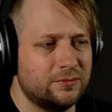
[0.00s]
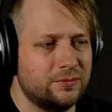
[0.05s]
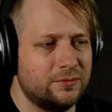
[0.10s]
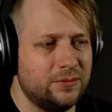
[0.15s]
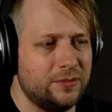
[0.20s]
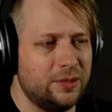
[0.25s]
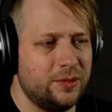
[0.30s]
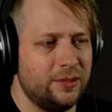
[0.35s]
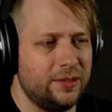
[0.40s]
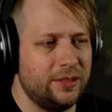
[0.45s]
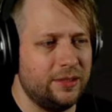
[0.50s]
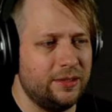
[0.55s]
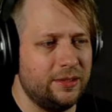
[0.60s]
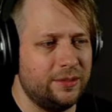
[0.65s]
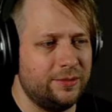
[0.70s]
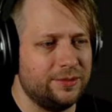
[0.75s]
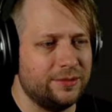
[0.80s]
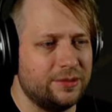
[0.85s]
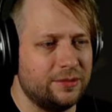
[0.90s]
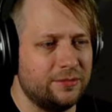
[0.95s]
No, I didn't. I
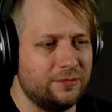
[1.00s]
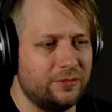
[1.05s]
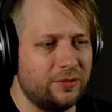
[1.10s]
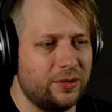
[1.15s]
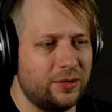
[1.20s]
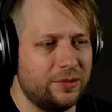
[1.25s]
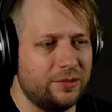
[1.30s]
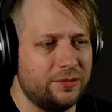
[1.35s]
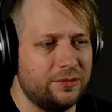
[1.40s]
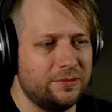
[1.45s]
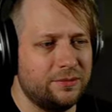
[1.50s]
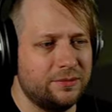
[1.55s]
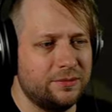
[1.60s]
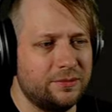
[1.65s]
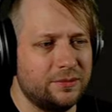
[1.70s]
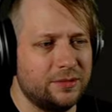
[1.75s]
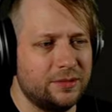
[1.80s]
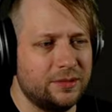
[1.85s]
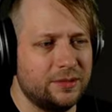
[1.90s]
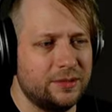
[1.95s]
went to the right.
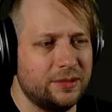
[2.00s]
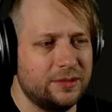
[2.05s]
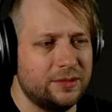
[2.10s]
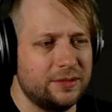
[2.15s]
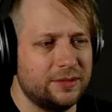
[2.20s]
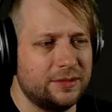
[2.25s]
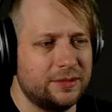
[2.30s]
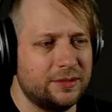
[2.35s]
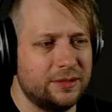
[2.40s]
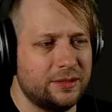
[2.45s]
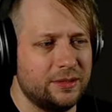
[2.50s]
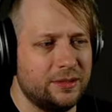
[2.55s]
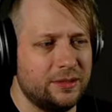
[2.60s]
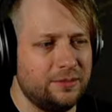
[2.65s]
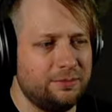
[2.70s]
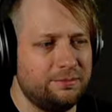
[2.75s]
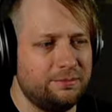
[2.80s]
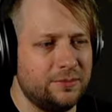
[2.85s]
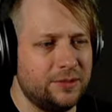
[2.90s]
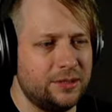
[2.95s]

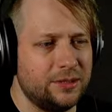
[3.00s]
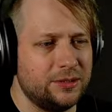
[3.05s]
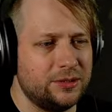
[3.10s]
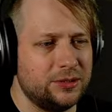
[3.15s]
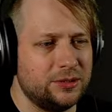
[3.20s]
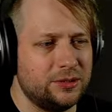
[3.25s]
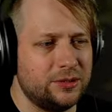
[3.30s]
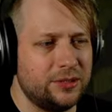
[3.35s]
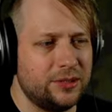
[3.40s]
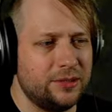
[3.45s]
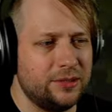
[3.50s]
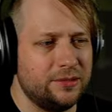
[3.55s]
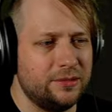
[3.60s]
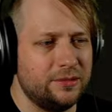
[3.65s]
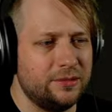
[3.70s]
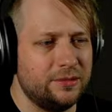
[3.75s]
Yep, I sure did.